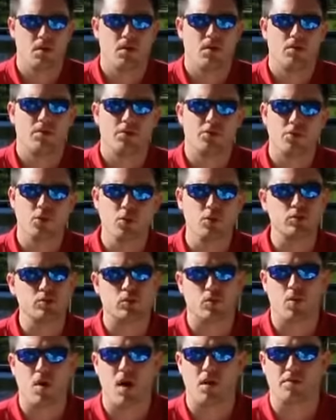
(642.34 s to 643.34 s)
The tools
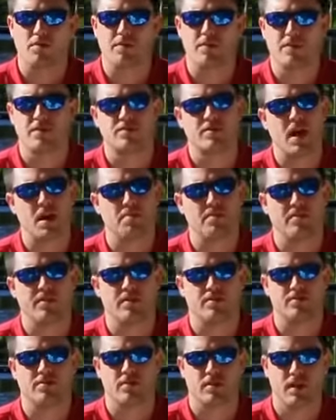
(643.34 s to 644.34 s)
required for this type of
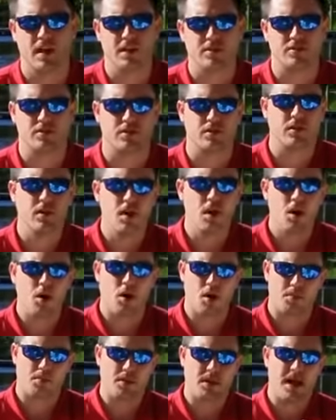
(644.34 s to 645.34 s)
installation
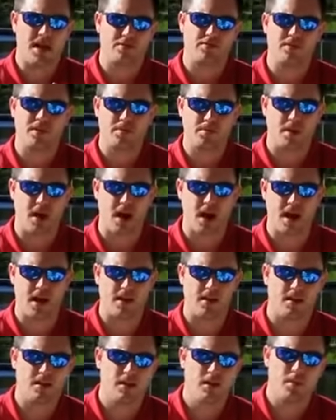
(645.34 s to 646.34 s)
are a plastic
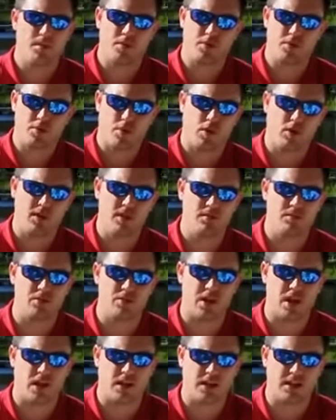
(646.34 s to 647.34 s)
bag, petroleum
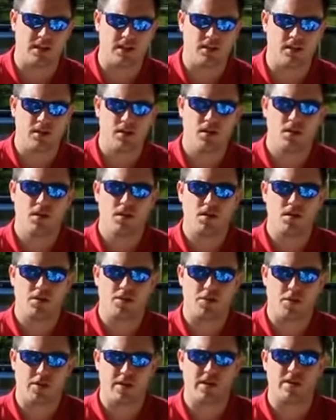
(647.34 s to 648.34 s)
jelly,
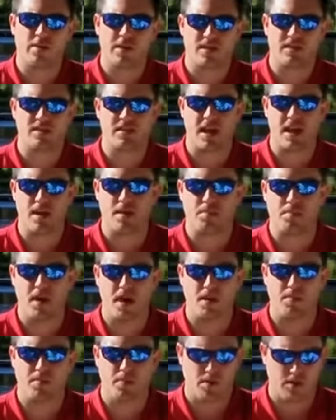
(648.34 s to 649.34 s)
30 grit
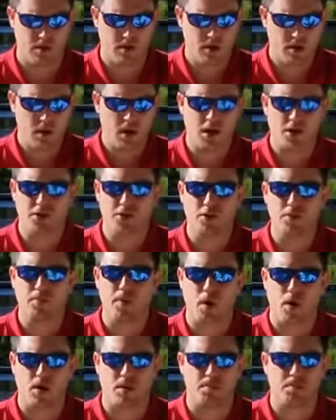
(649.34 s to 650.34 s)
sandpaper, a
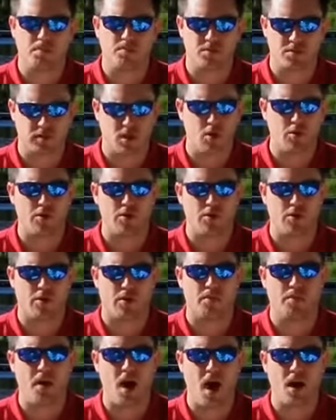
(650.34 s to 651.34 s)
two-part slow
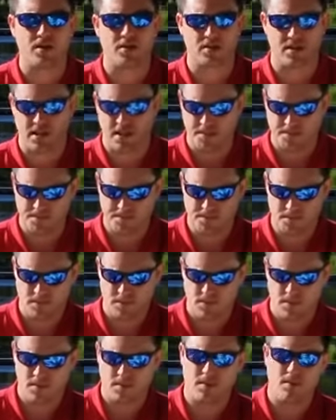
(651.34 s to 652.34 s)
cure epoxy,
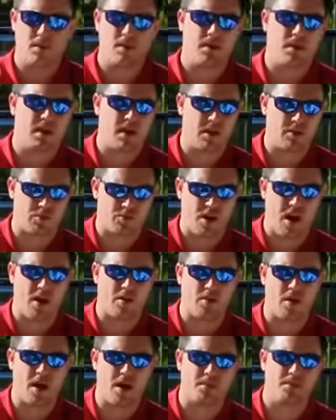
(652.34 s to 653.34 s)
and tie
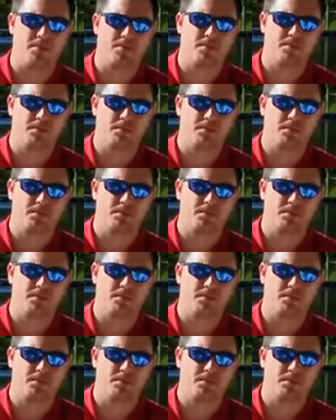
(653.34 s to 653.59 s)
wraps.